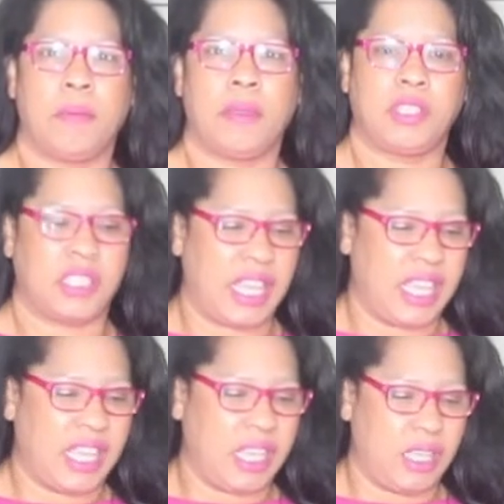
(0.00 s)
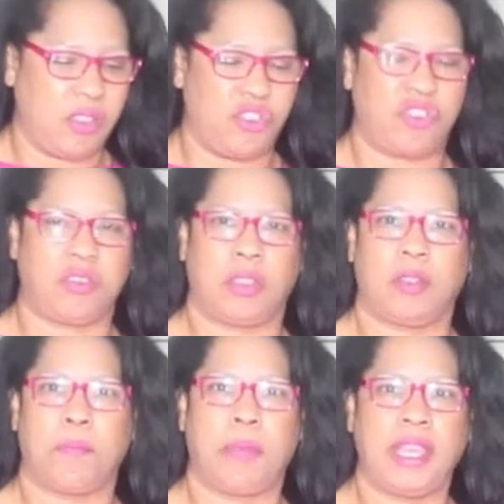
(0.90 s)
sage,
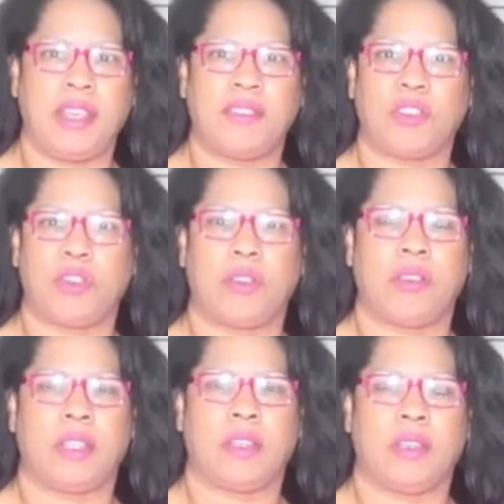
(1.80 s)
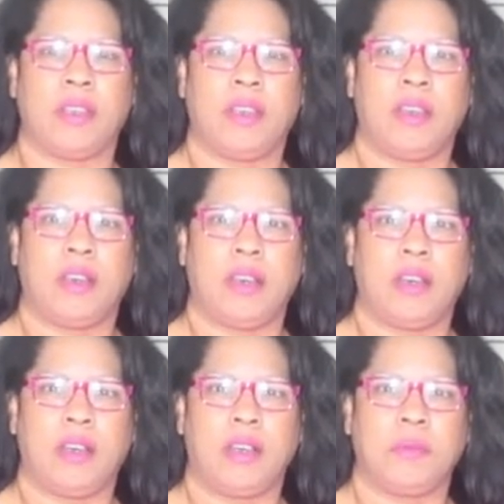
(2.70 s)
basil,
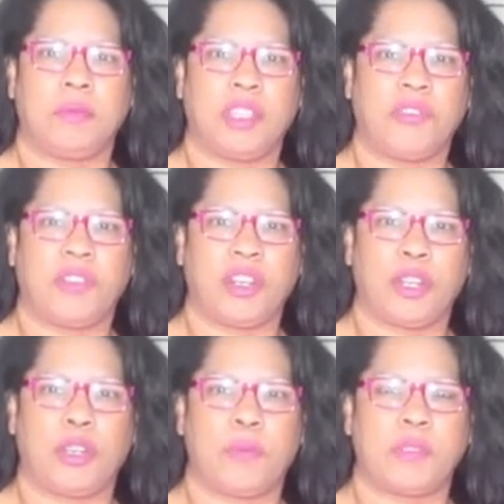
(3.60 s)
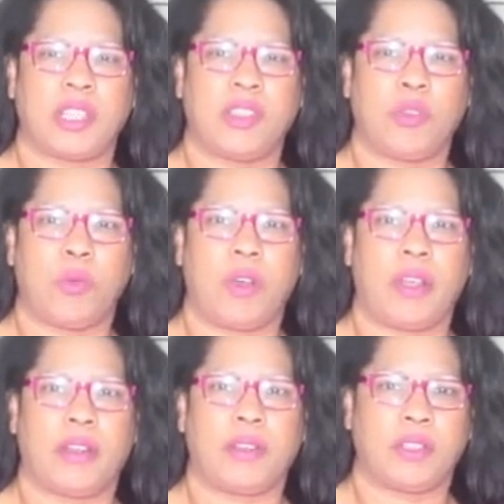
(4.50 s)
and different herbs in the
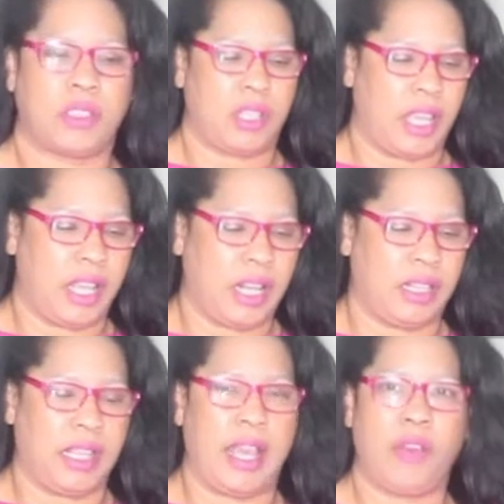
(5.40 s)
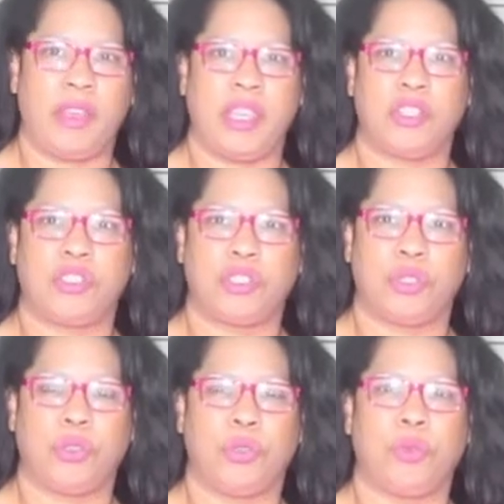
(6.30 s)
water, and allow it
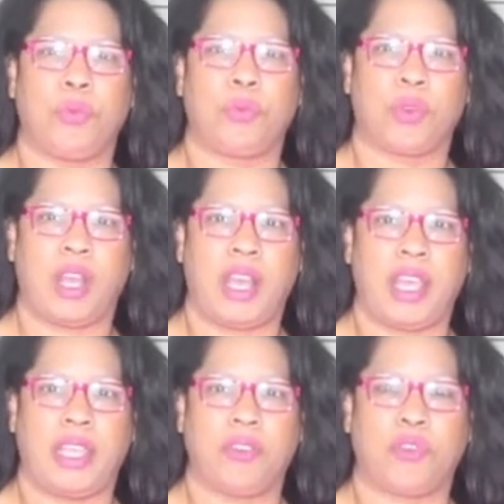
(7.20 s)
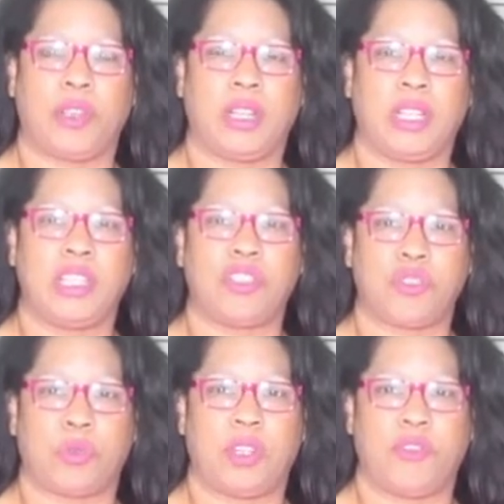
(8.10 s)
to brine for at least
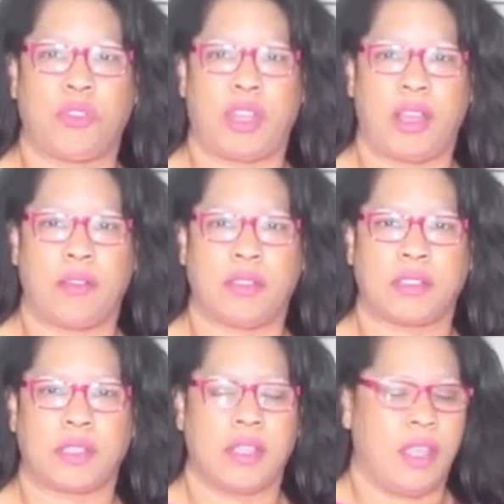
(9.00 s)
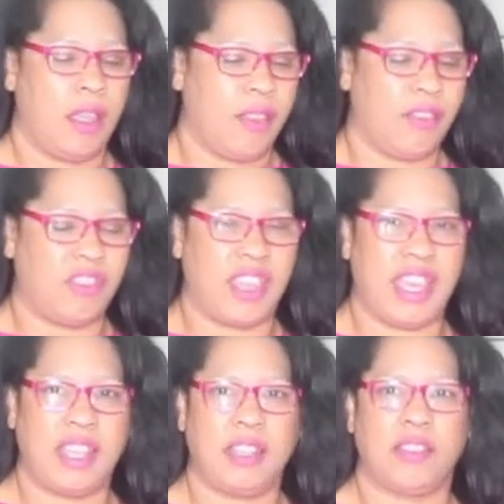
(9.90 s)
24 hours.
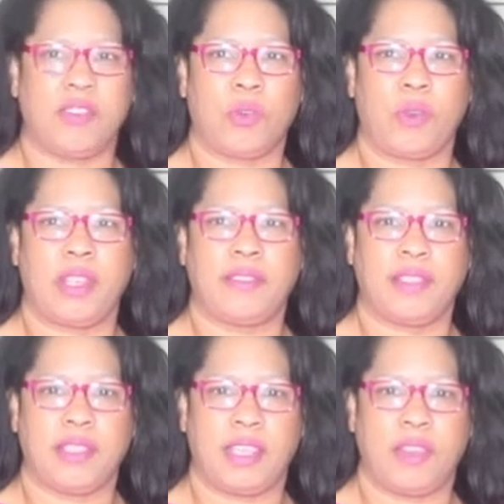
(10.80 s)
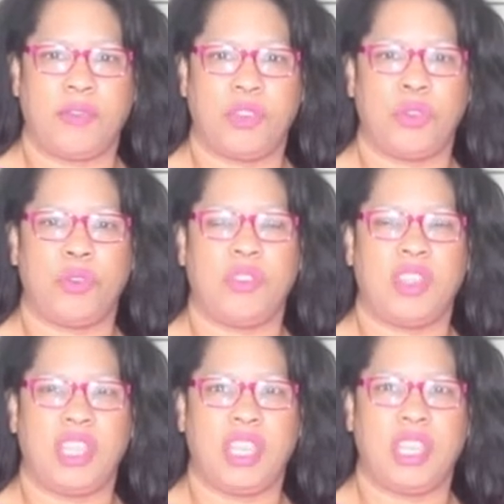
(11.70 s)
That is going to give you
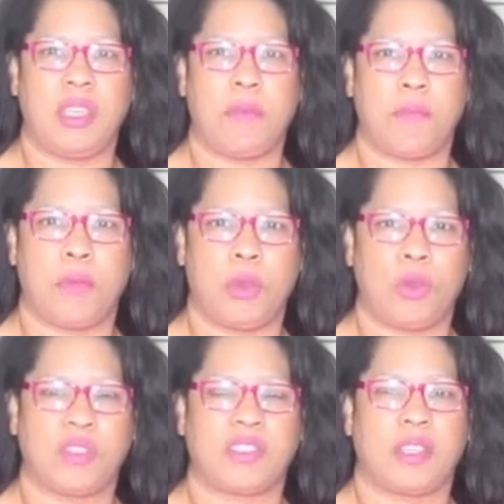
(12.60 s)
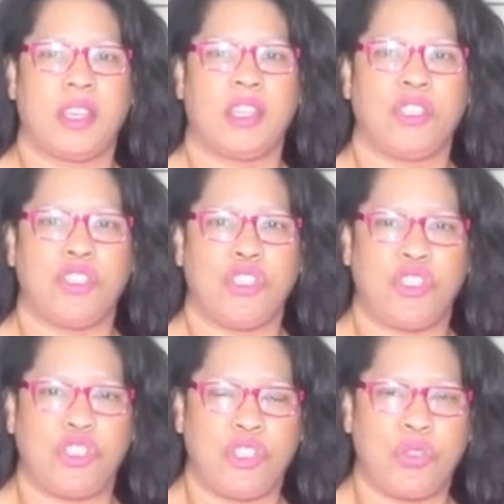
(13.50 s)
the most
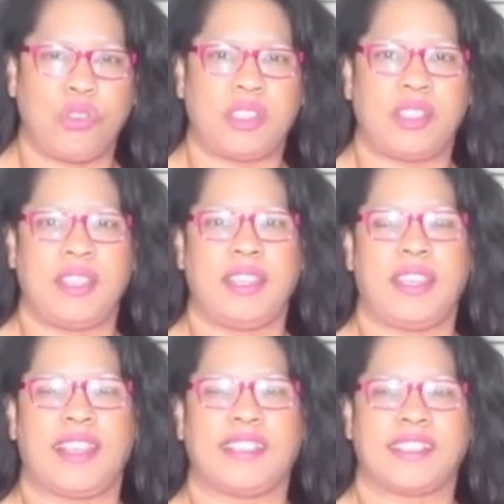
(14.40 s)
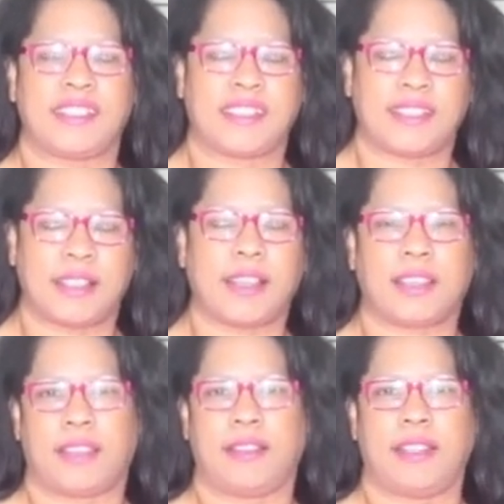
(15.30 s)
juicy and
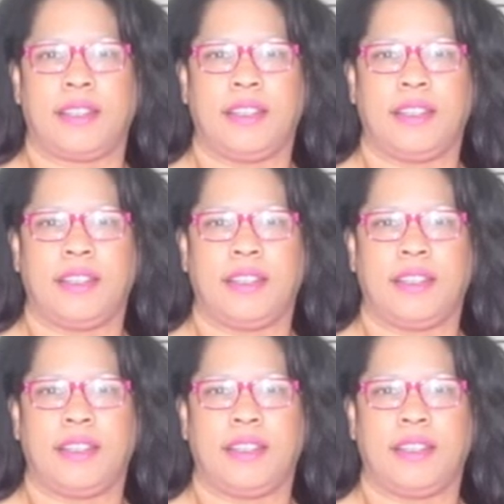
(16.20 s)
succulent